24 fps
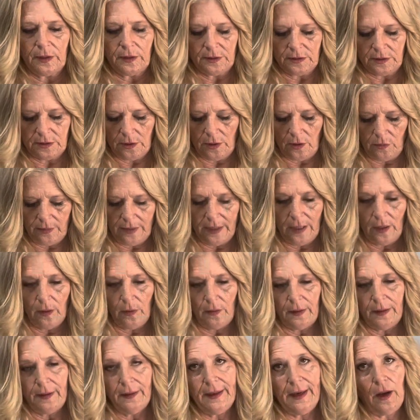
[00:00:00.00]
So now
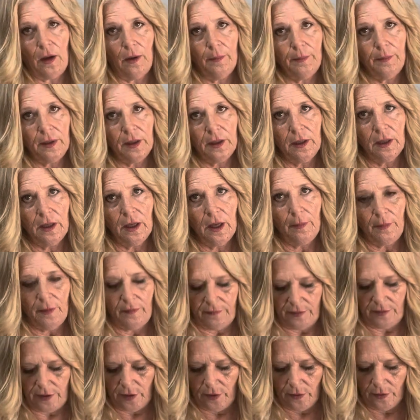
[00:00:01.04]
I'm going to come
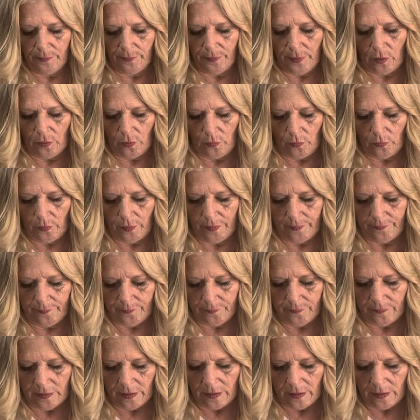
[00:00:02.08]
over here and poke one